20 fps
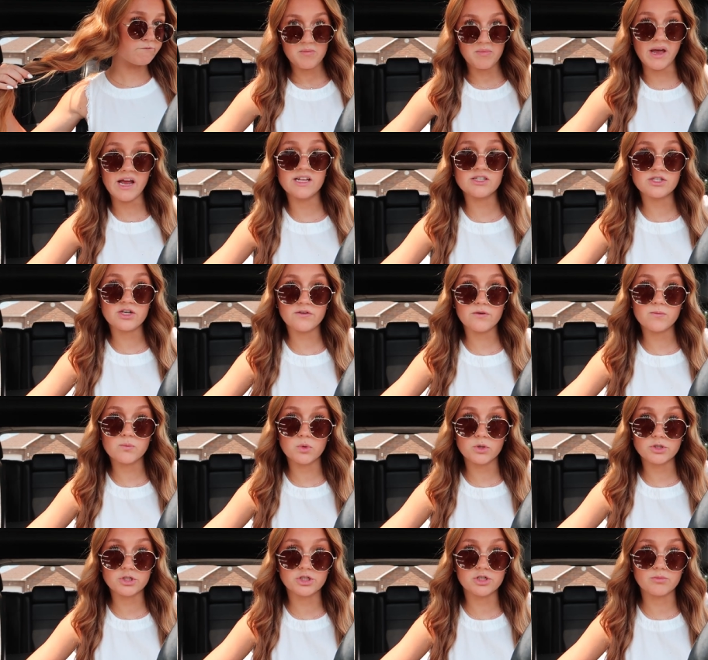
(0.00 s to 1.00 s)
Pants are from
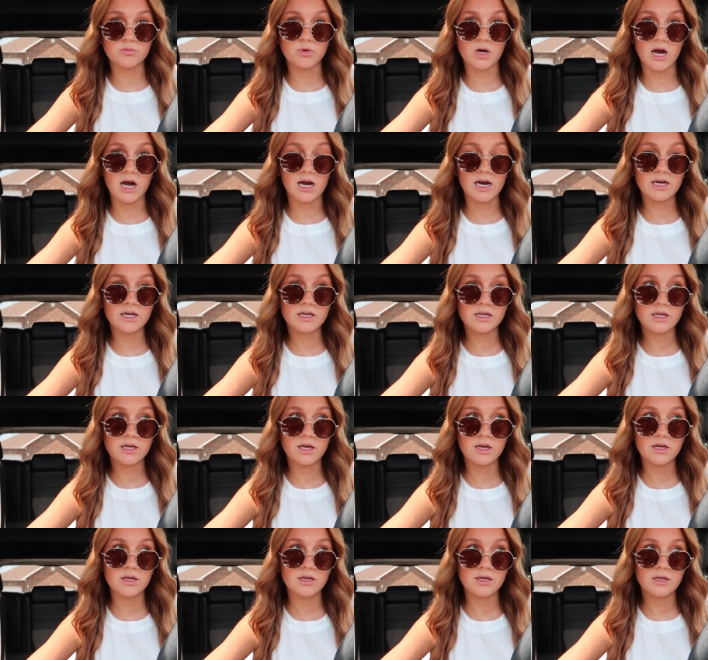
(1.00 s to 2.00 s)
Nordstrom Rack.
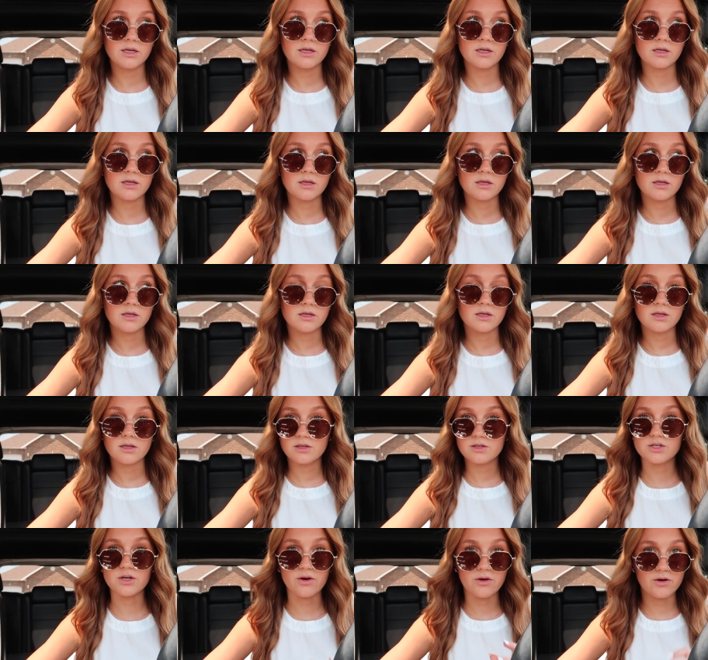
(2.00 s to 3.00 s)

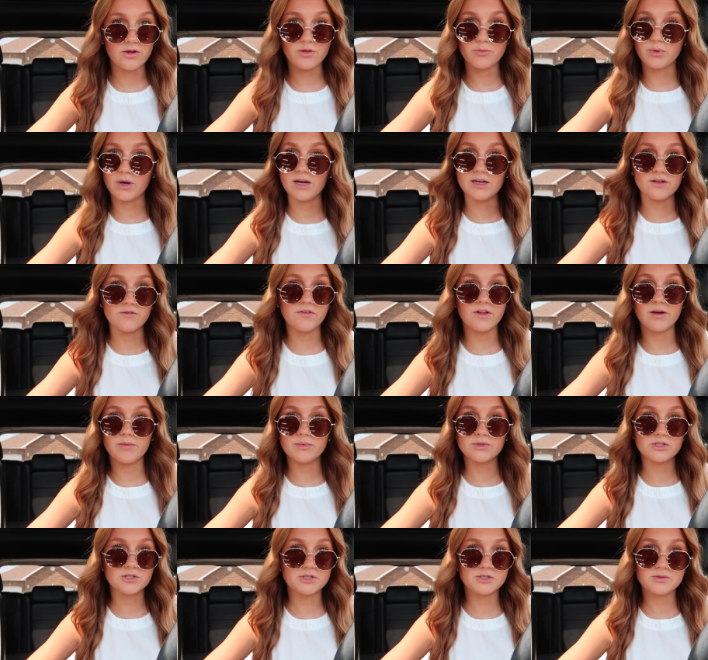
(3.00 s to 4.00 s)
Don't know the brand of them.
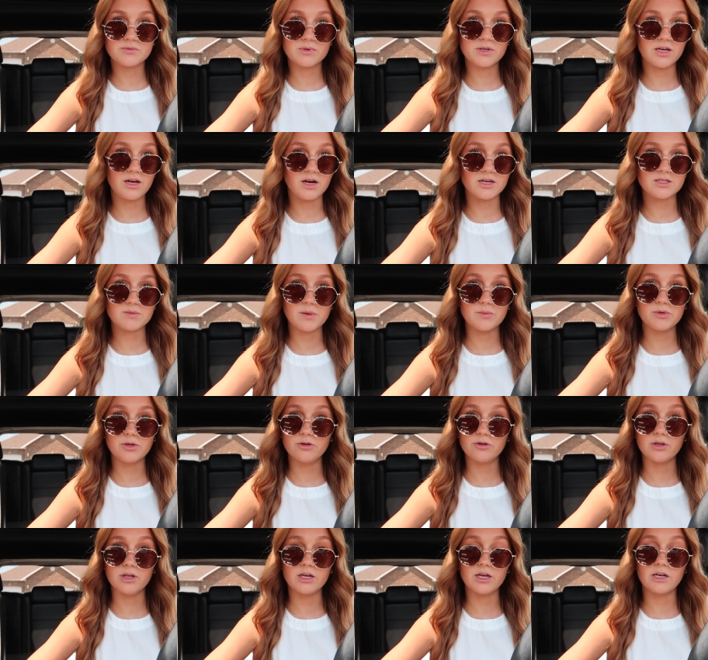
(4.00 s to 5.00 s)
It's really awesome. I'm
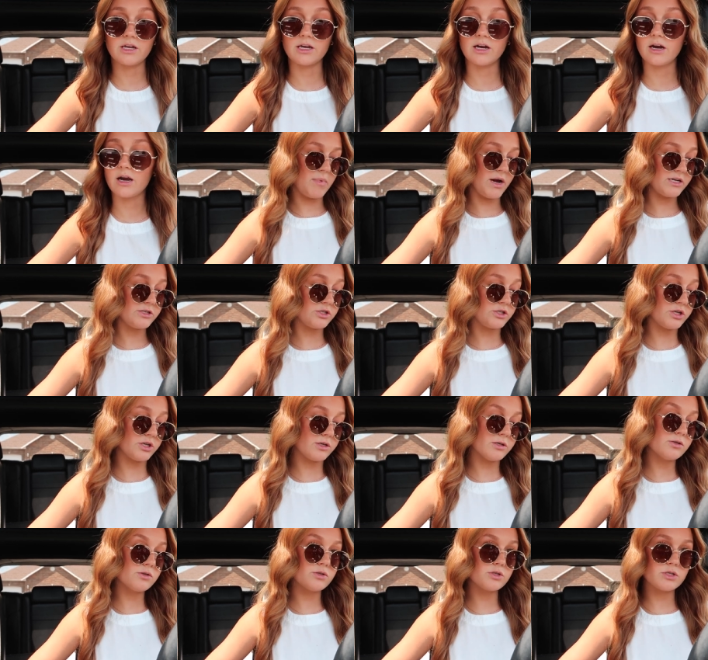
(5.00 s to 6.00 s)
doing really good here. My
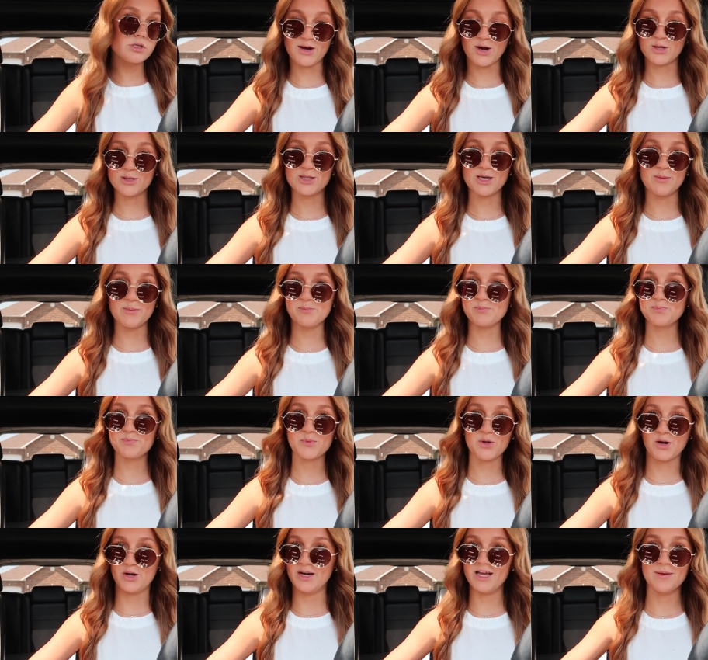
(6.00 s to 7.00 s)
shoes, got them
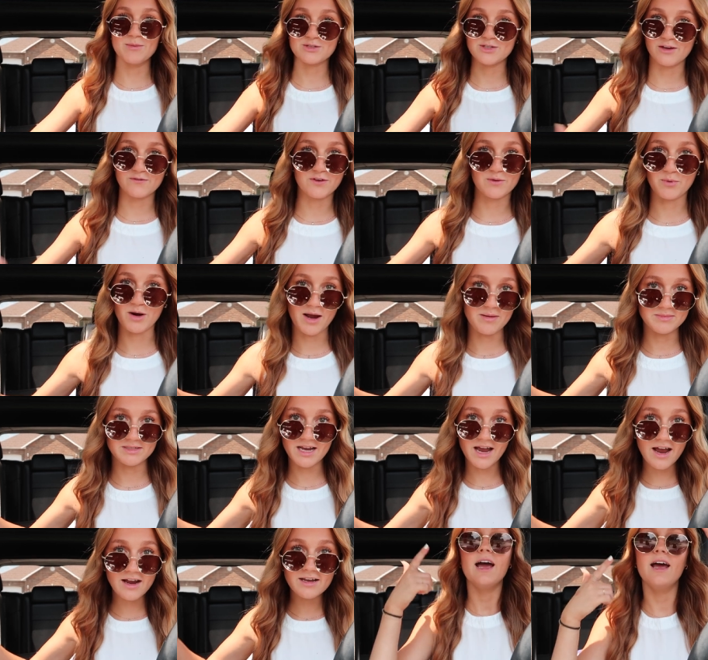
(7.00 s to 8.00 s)
on Amazon for Prime
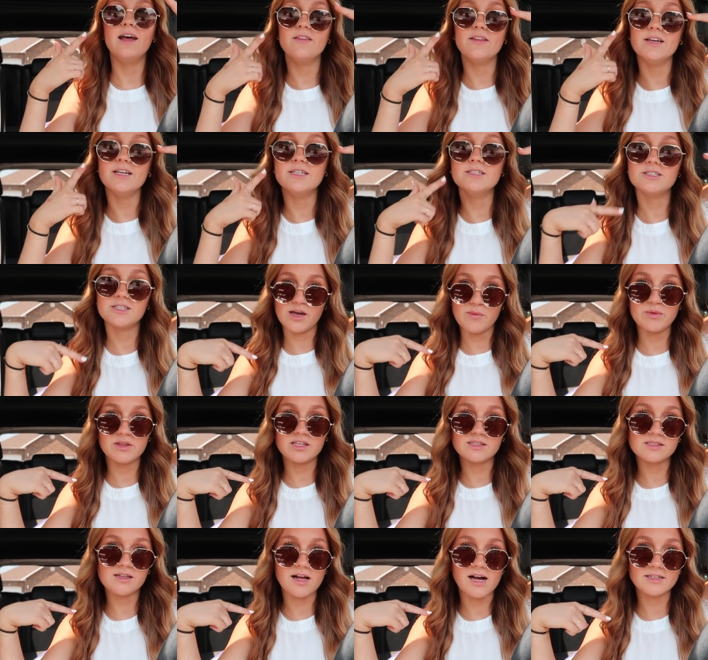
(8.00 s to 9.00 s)
Day. And then same with
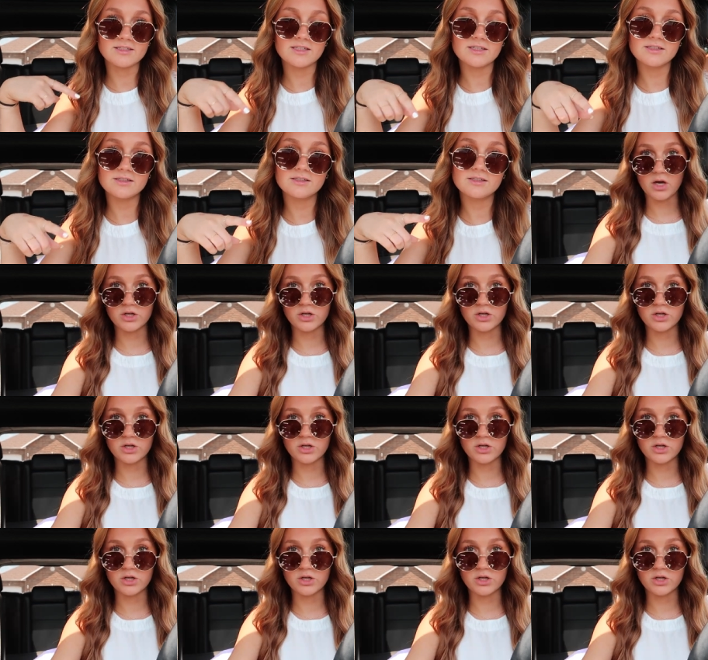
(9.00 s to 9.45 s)
these glasses.